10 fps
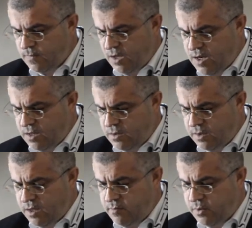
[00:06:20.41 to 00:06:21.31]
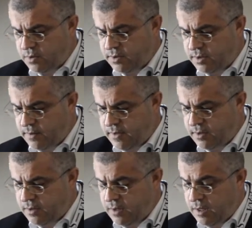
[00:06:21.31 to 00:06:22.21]
Another important
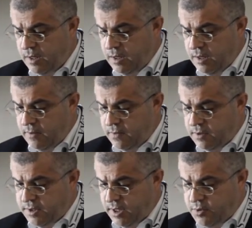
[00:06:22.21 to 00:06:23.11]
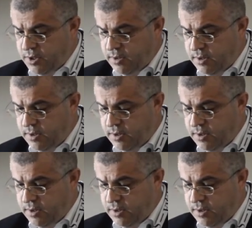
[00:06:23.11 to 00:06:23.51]
event for the subject